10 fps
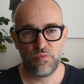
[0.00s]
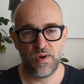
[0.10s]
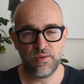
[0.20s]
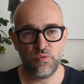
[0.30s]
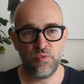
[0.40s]

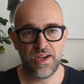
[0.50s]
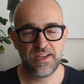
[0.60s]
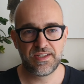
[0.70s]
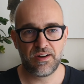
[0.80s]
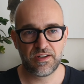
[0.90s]
When we
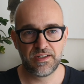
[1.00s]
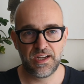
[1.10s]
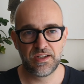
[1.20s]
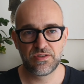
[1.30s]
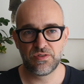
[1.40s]
as
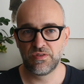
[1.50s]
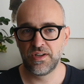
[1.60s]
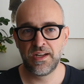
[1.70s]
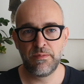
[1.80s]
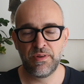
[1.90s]
architects or
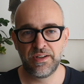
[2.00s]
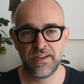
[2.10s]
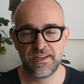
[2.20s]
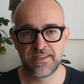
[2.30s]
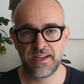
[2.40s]
any
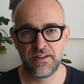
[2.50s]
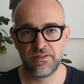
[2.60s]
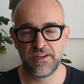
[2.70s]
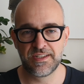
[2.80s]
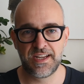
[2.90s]
building designer
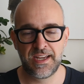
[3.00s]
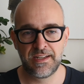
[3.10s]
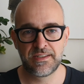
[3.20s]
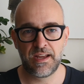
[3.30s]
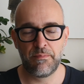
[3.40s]

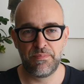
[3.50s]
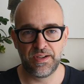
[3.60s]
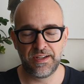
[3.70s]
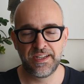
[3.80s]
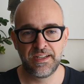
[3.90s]
designs a
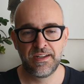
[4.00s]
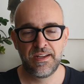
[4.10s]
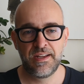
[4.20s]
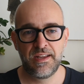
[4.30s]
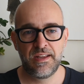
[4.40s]
building,
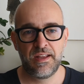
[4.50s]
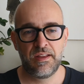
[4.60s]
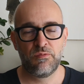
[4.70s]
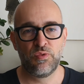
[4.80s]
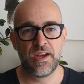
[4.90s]

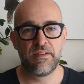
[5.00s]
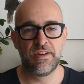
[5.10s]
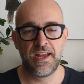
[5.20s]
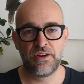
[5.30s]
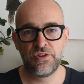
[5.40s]
we have
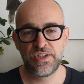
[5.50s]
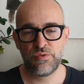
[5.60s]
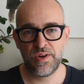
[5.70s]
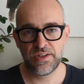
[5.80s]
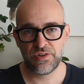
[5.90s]
an energy
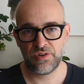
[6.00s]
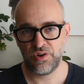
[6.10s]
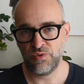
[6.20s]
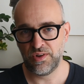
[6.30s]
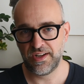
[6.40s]
rater
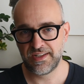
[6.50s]
who will